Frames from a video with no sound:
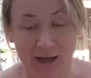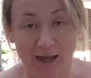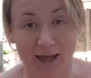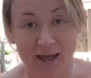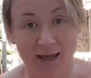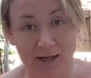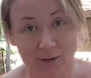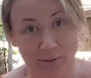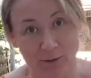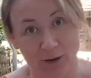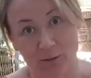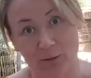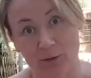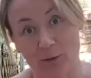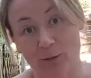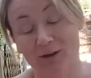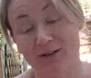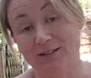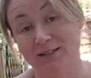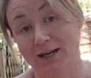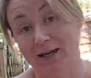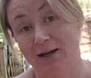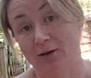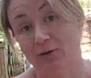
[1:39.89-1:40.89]
Anyway, we
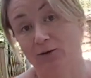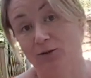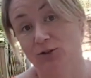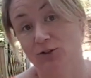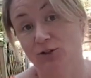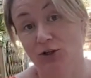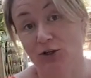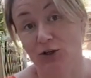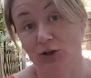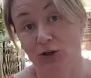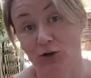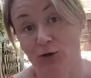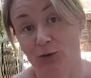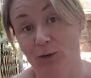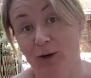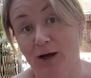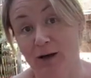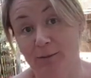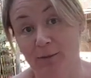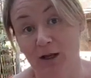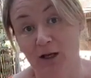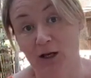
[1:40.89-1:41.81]
went out to um,